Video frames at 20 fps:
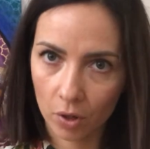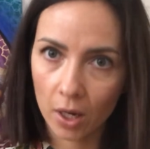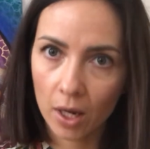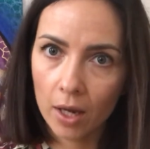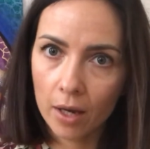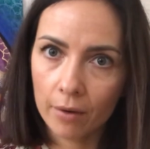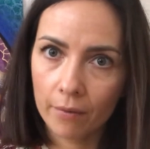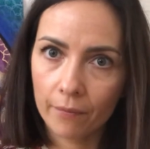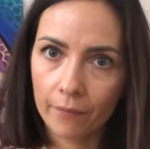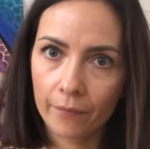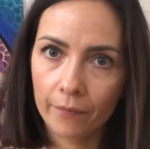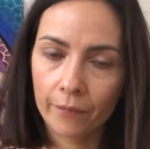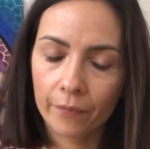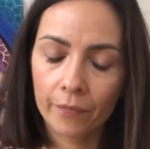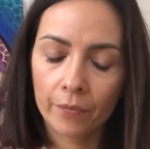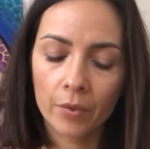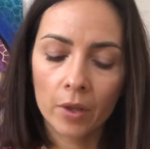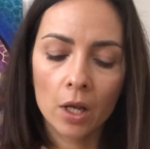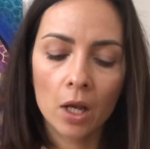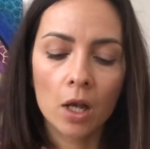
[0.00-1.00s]
Okay?
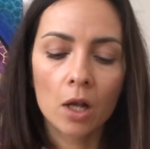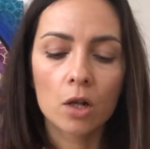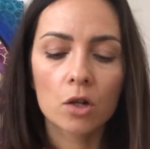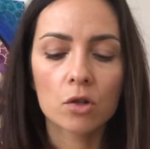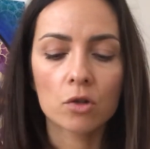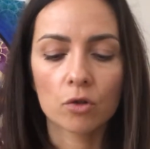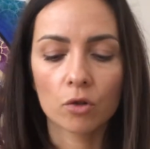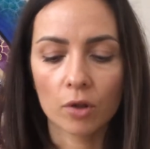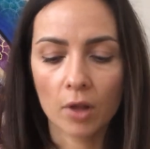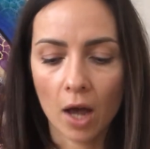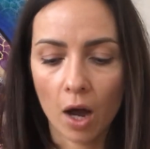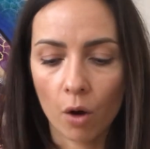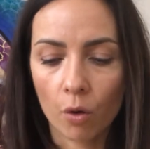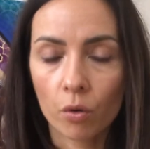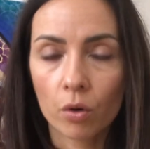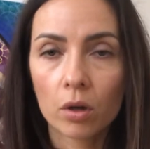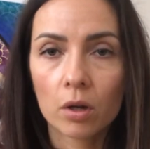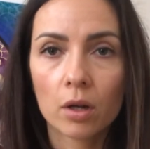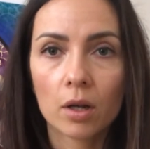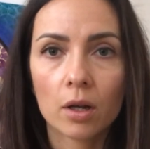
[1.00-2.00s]
So
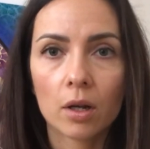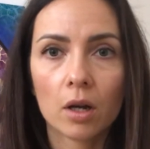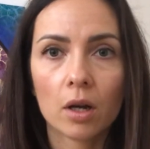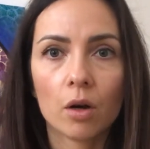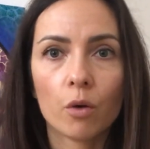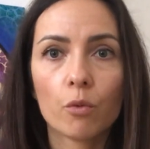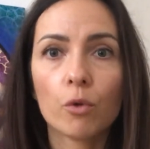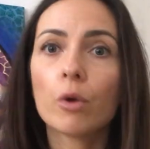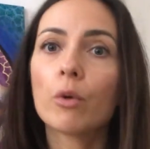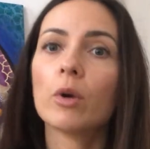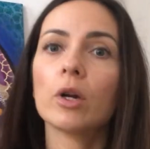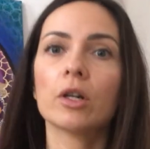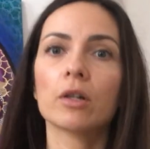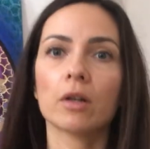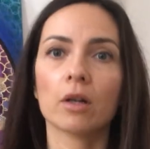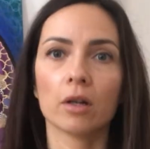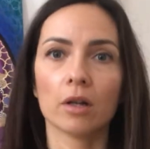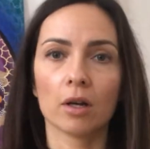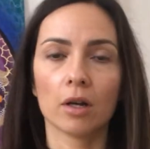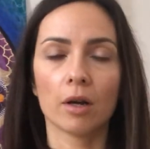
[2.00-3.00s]
now, we
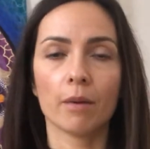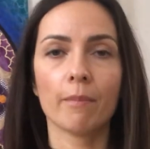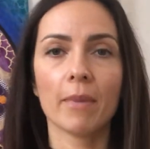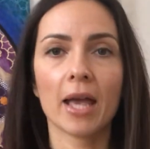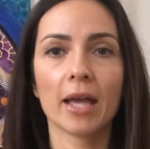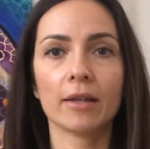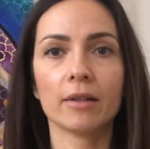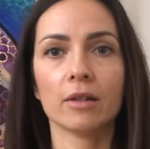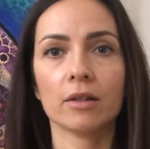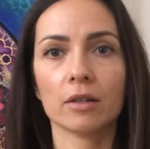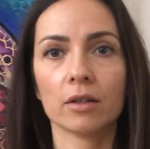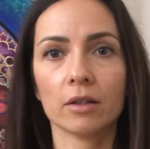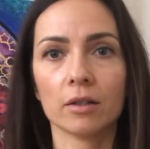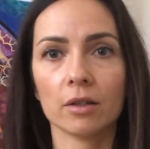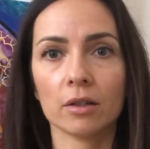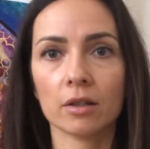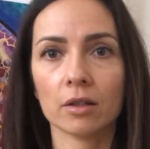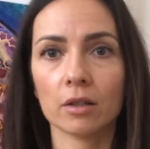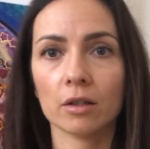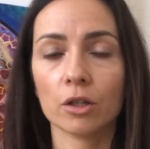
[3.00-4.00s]
will make
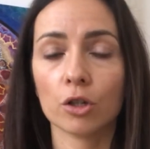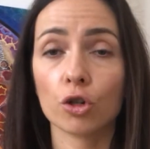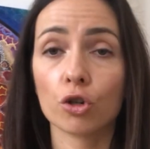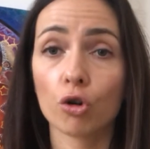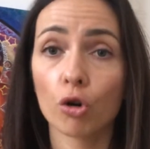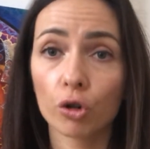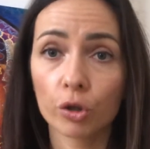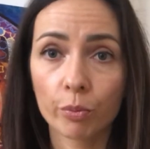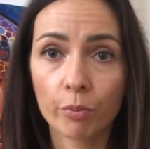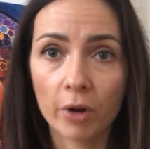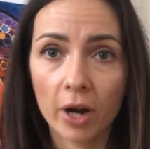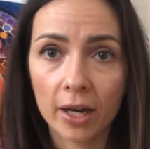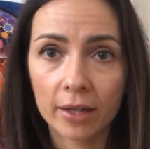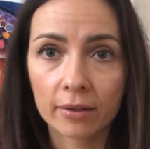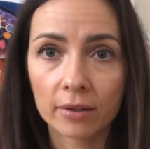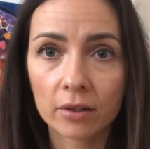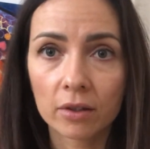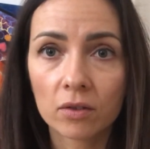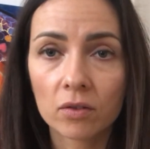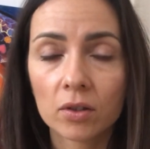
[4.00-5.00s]
the short
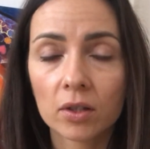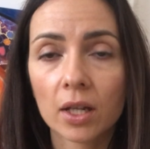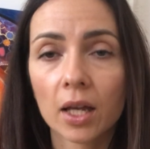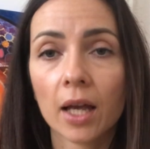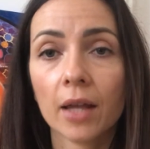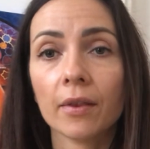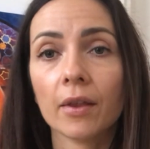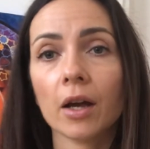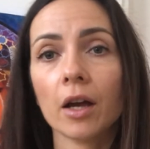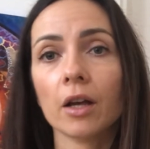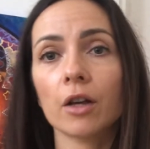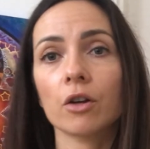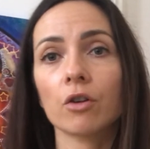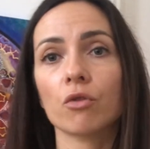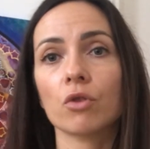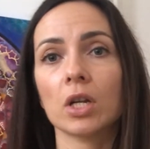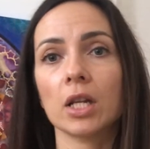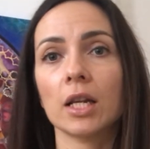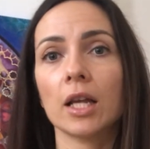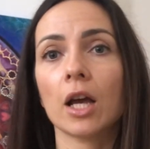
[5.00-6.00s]
practice, and I
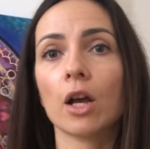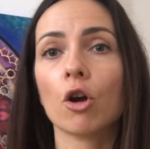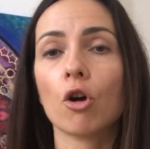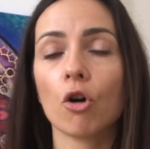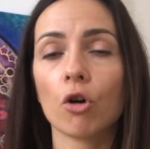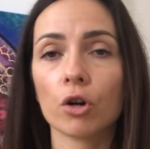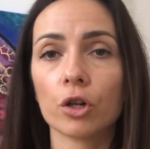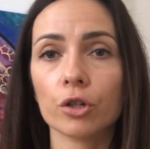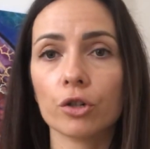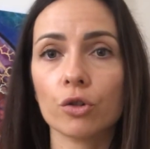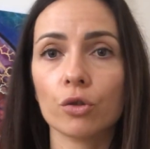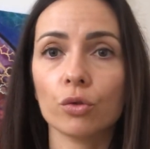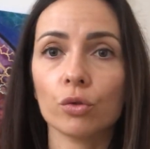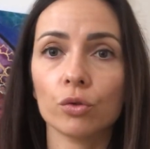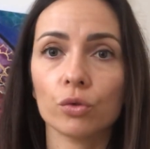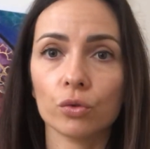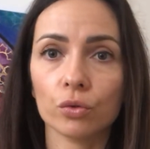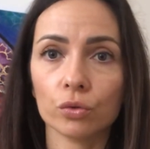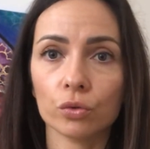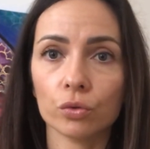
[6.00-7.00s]
really encourage
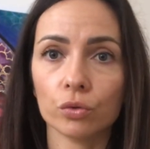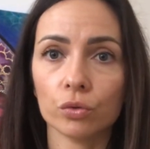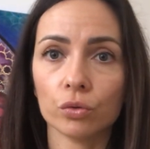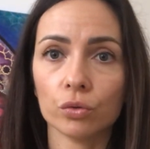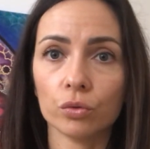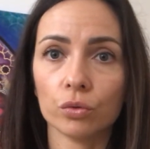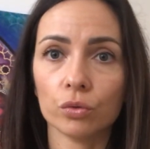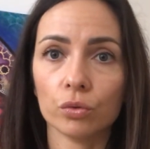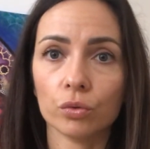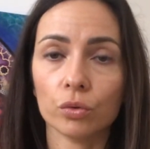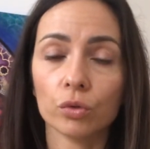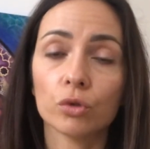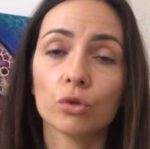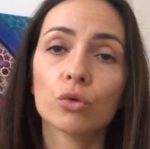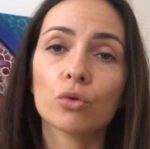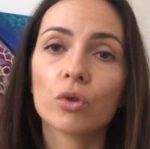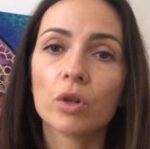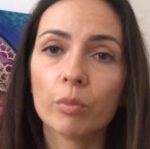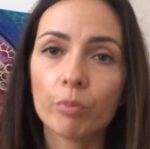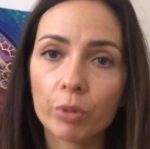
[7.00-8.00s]
you
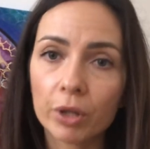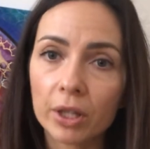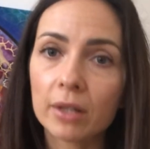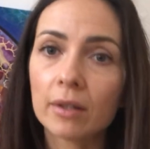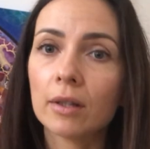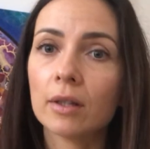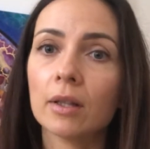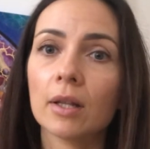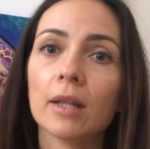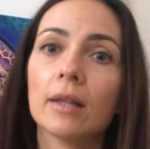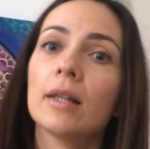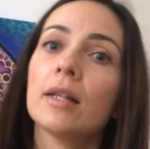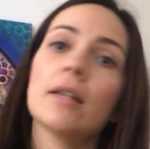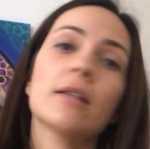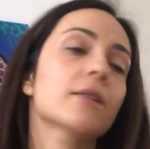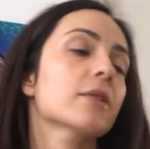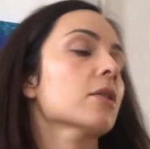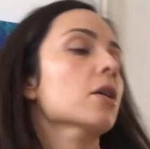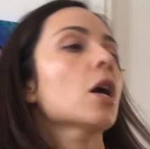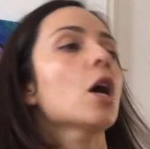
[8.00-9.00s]
to repeat it at
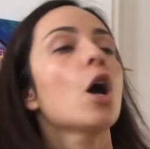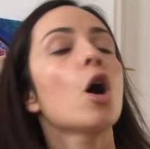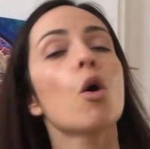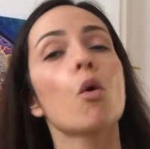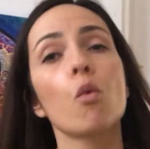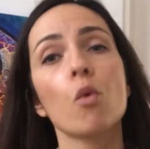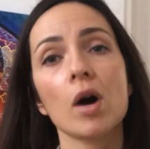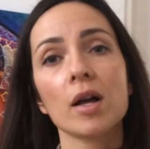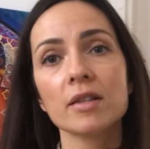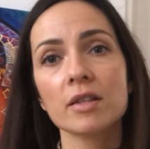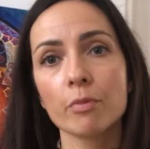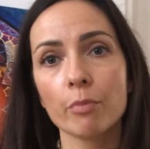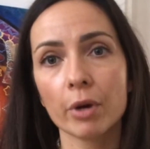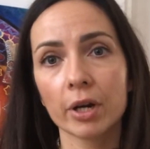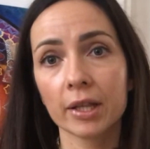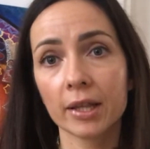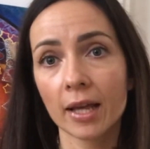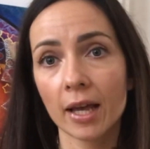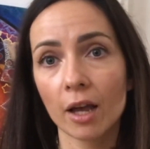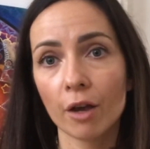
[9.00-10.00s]
least once
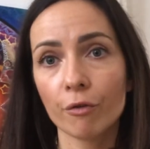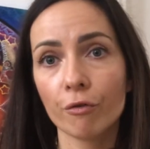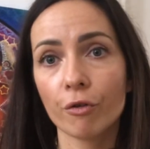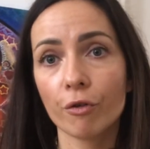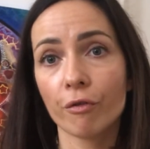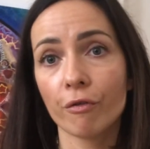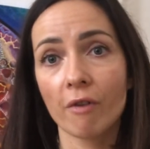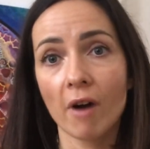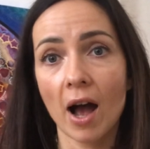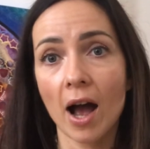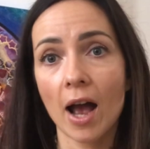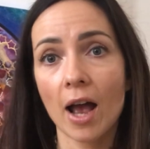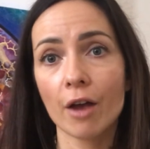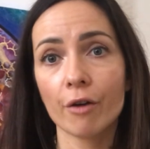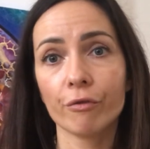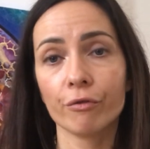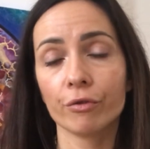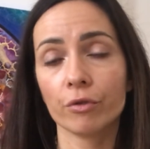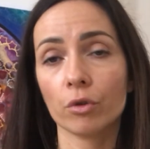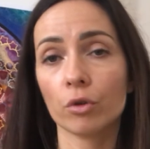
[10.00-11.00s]
per day for
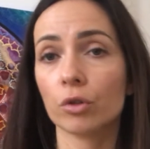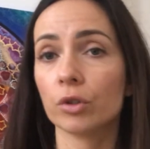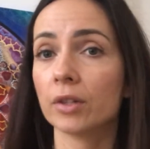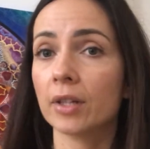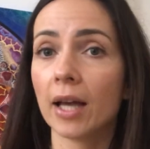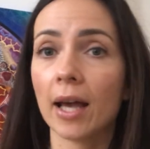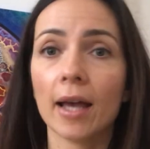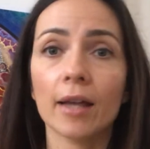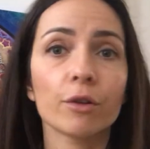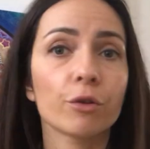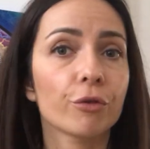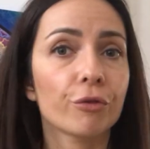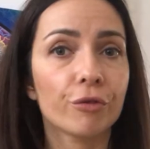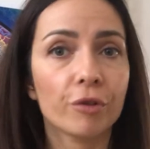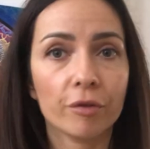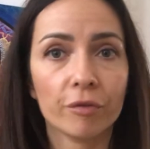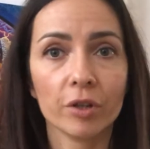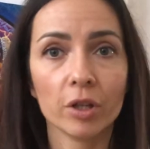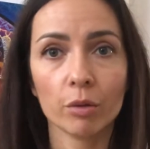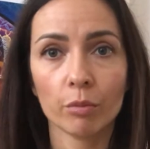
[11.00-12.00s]
5 or 10 or
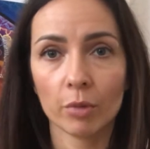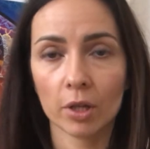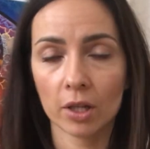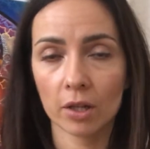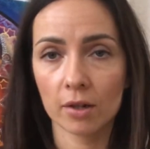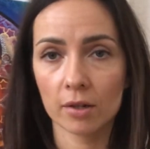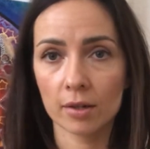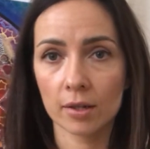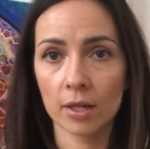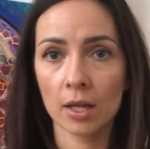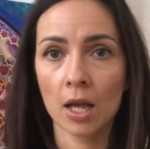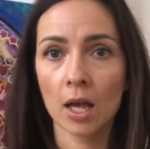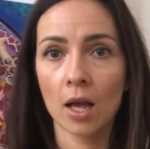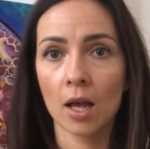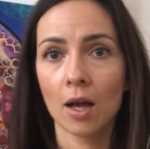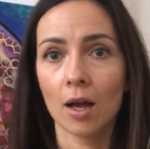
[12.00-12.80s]
15 minutes.